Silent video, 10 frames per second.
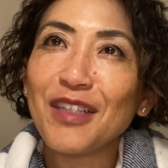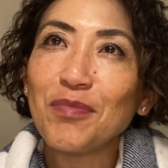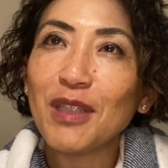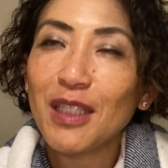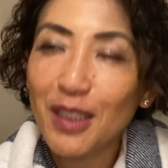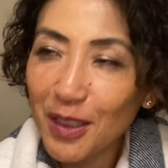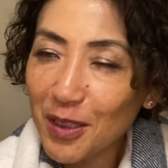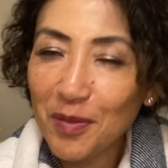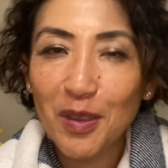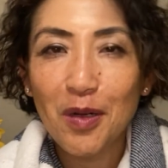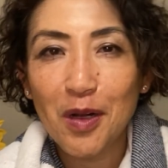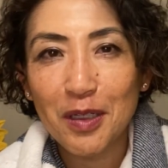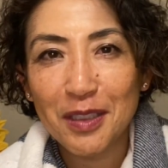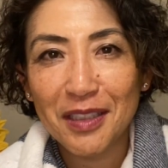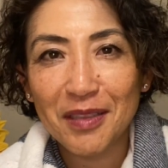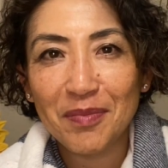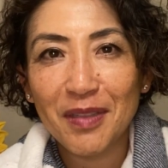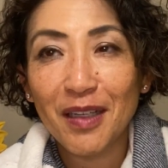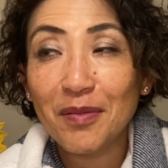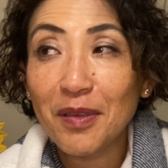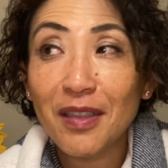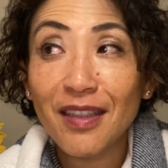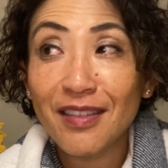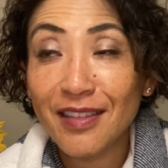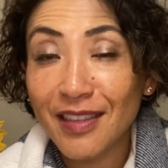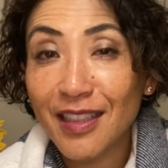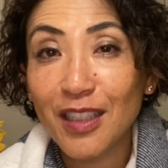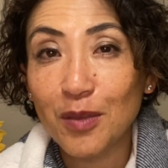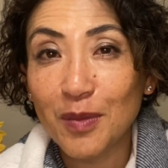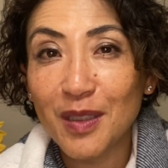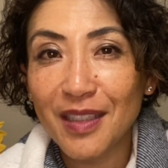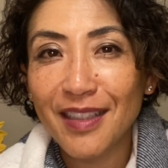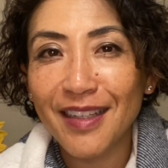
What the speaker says: because of your hardship, everything seems